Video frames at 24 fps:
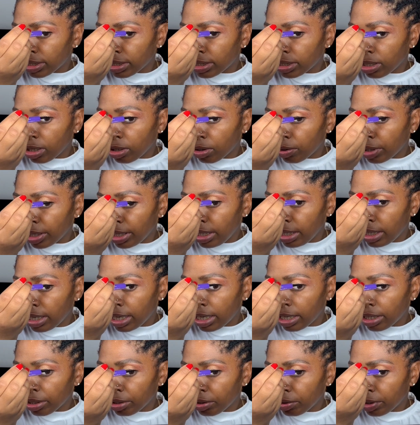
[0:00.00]
So he then
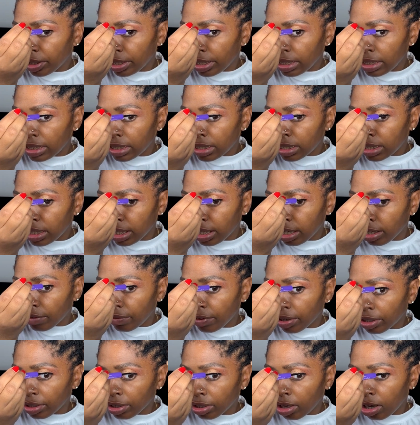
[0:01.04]
agrees to give
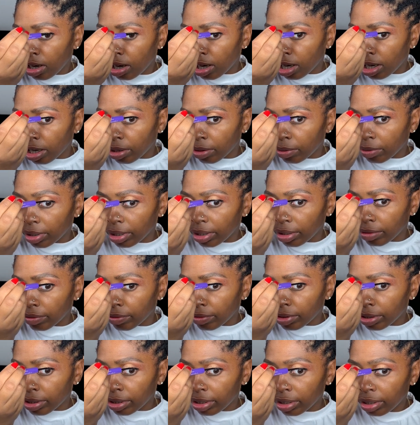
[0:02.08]
her the car or whatever.